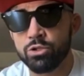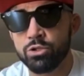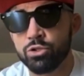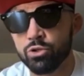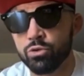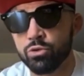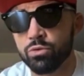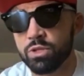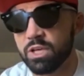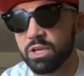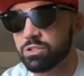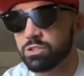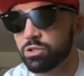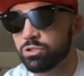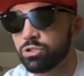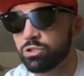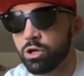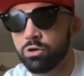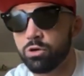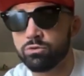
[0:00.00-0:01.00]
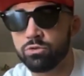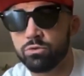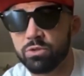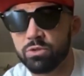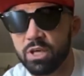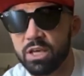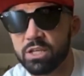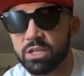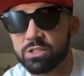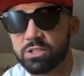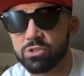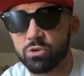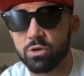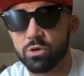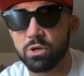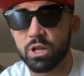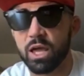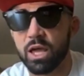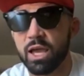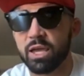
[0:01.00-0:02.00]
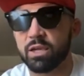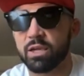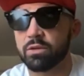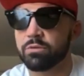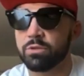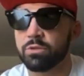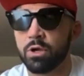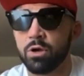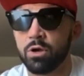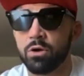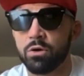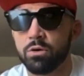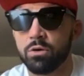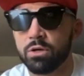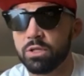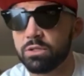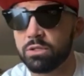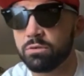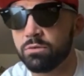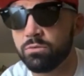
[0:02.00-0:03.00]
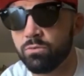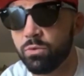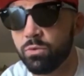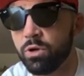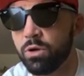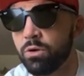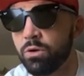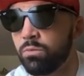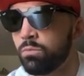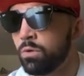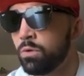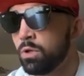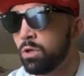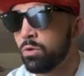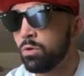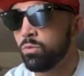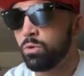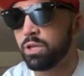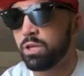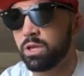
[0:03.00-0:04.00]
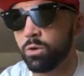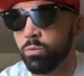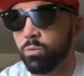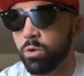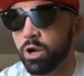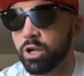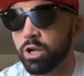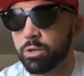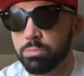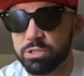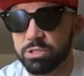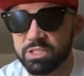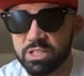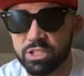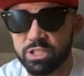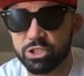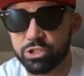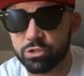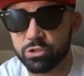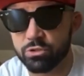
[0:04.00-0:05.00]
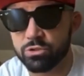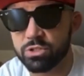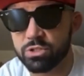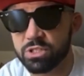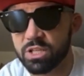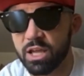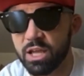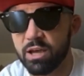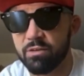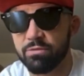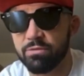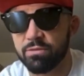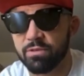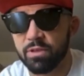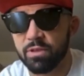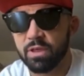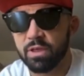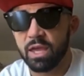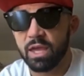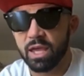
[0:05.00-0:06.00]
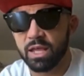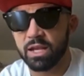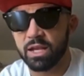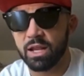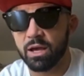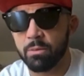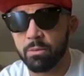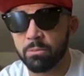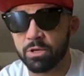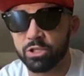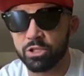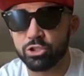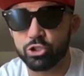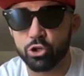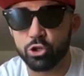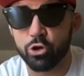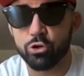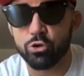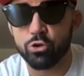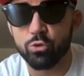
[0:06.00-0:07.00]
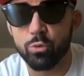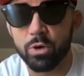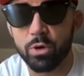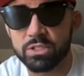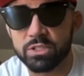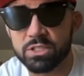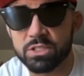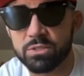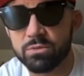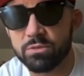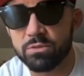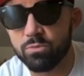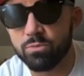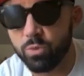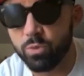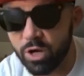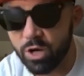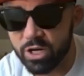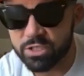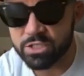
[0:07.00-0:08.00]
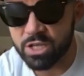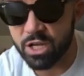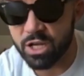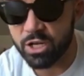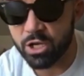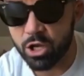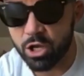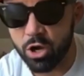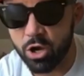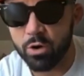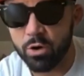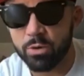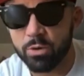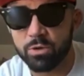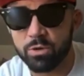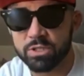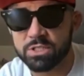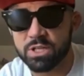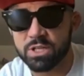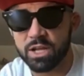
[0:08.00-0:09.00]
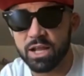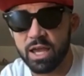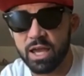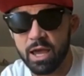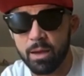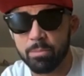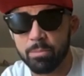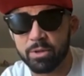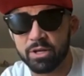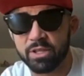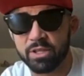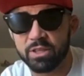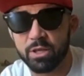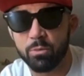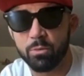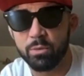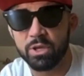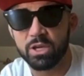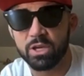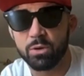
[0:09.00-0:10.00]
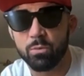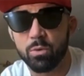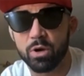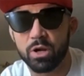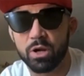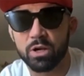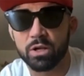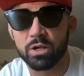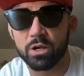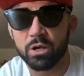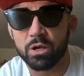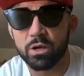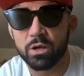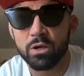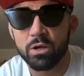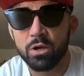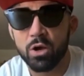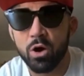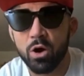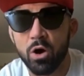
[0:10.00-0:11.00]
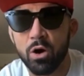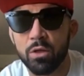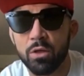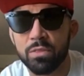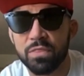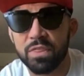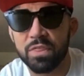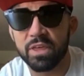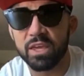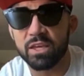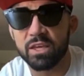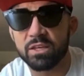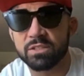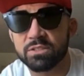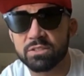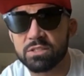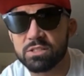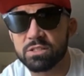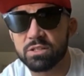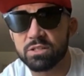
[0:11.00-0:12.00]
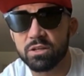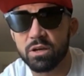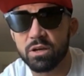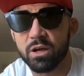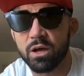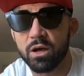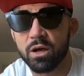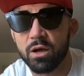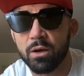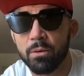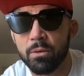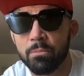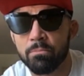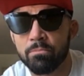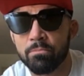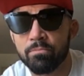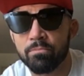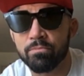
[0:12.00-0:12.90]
do this or don't do this or like no and we'll we can work positional stuff and I'm going to show you where it's, where it's going to go and what's going to happen and then we can work on things um,